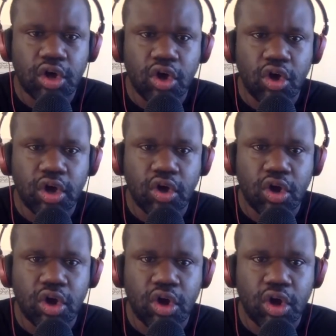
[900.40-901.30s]
on
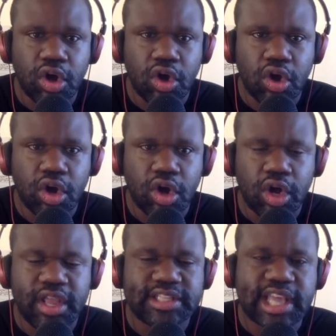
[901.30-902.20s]
on on on
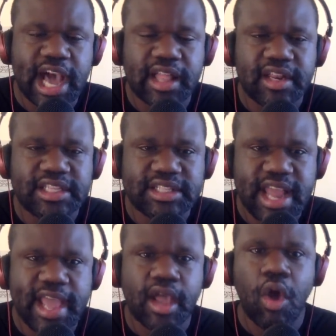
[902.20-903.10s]
on his colony's
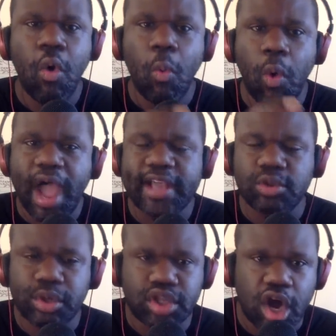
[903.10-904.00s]
neck, why is
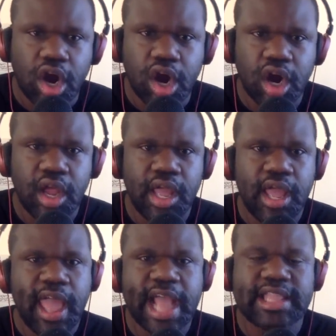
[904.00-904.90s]
Qatar
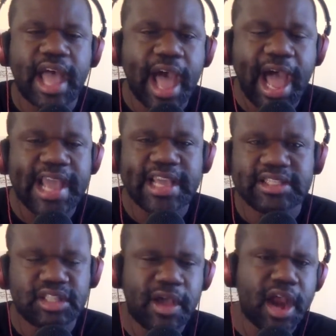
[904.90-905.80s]
at the
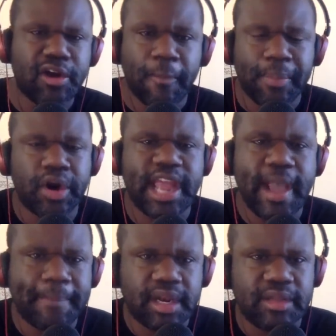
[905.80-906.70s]
highest? I don't know per
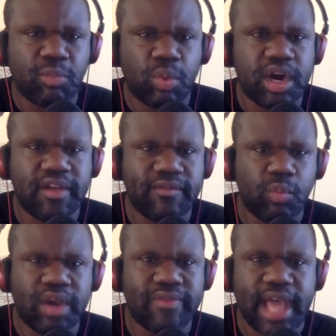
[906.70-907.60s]
capita one of the
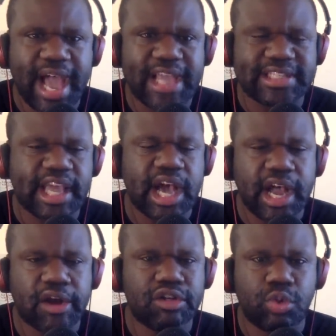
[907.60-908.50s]
one of the highest, like
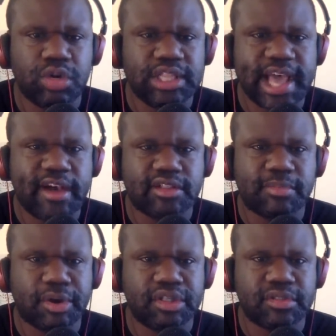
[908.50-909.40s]

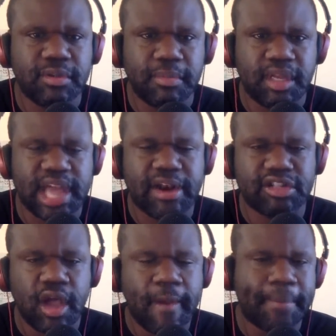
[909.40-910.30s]
120,000 person
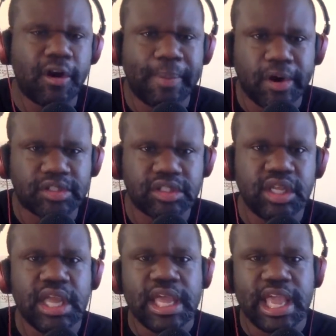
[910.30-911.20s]
dollars per person,
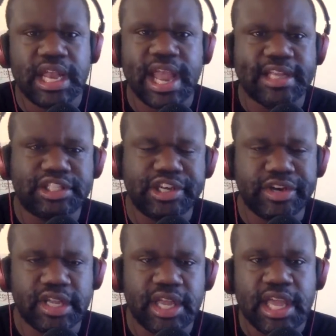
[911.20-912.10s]
and
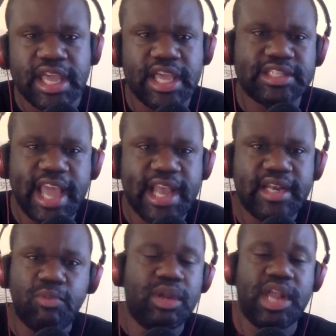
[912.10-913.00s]
Nigeria is at
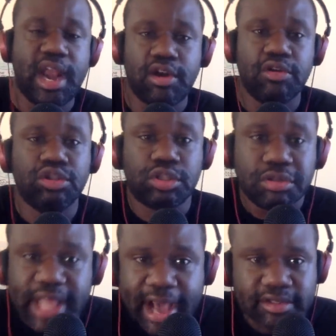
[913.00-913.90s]
what I don't know
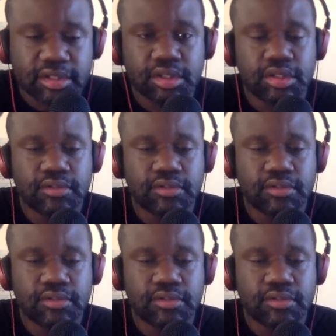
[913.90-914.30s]
two thousand.